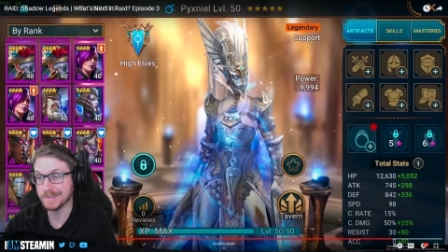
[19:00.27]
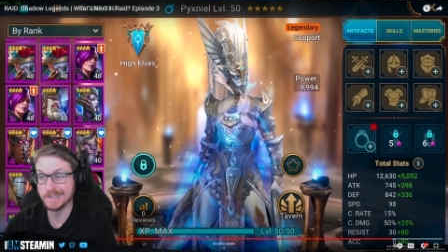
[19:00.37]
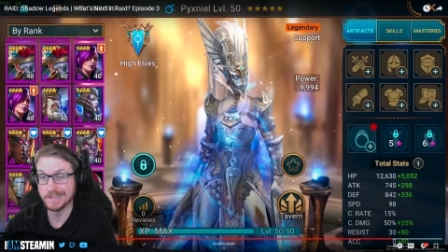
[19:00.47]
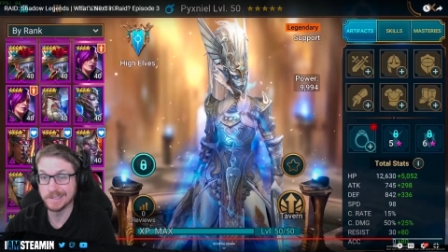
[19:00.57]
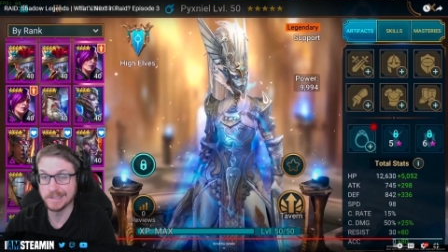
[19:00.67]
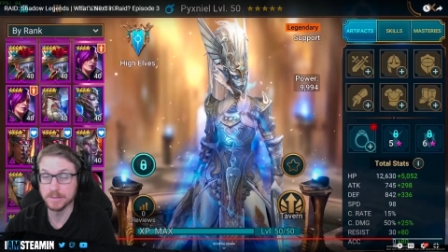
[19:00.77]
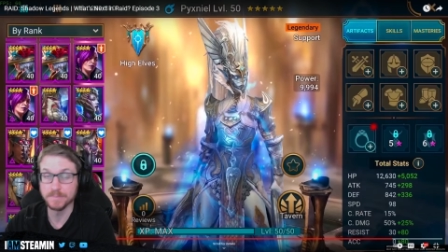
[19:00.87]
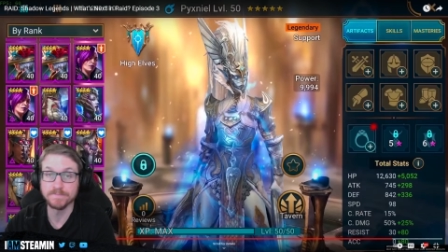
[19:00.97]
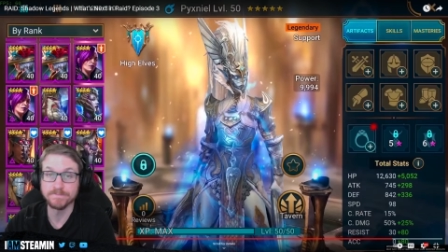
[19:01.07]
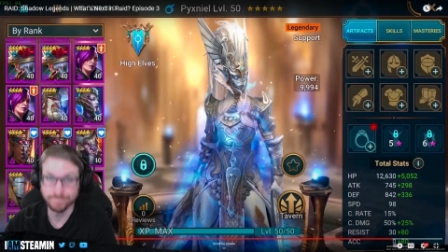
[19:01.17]
oof,
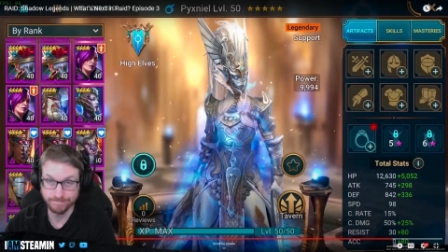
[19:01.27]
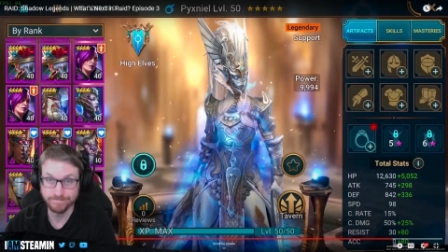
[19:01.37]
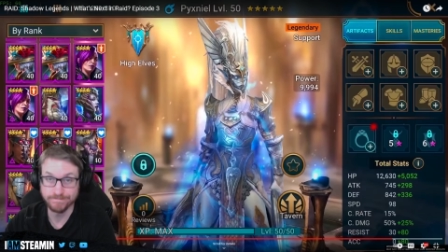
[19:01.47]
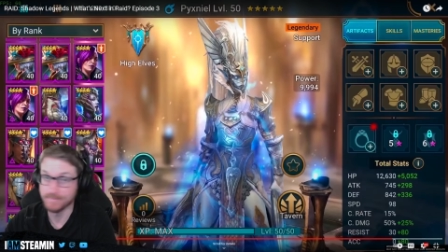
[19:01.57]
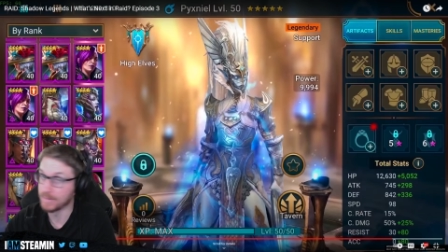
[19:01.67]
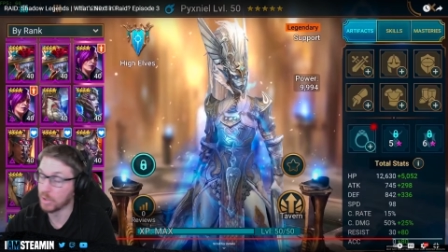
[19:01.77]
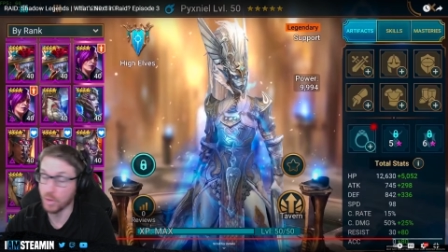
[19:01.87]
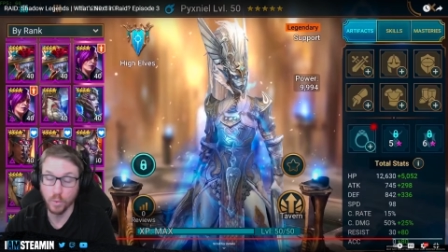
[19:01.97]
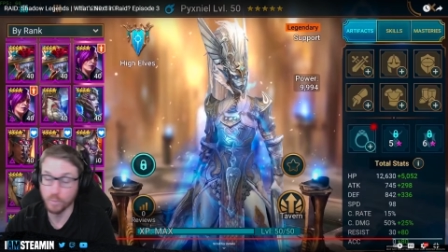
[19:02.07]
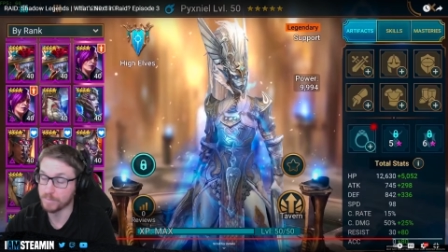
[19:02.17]

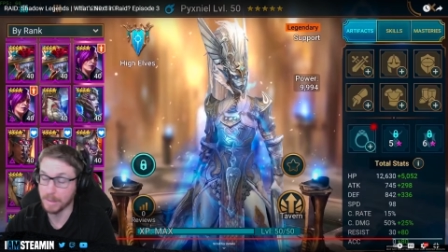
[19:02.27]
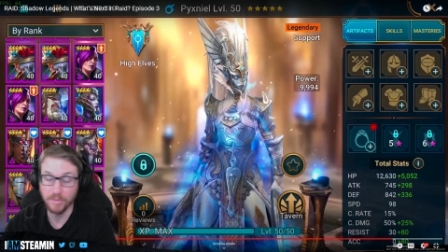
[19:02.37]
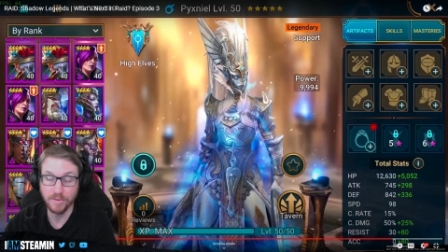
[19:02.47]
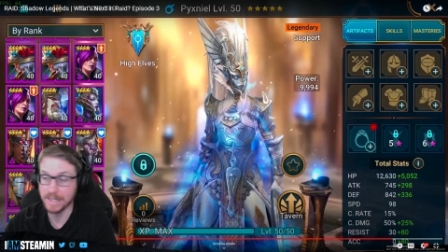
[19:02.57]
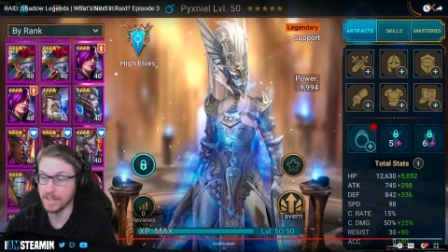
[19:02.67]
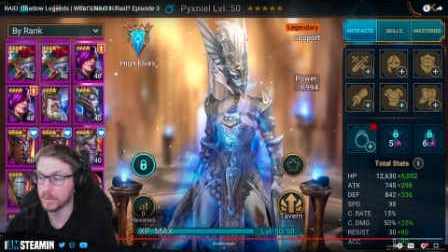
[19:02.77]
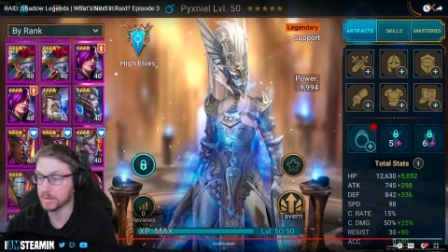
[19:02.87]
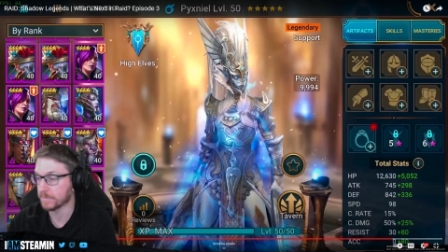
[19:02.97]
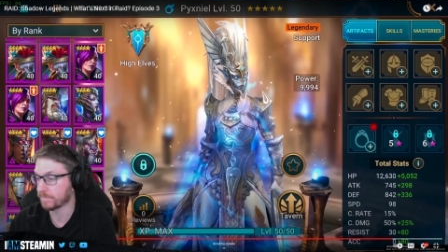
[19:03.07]
no, I'm afraid not.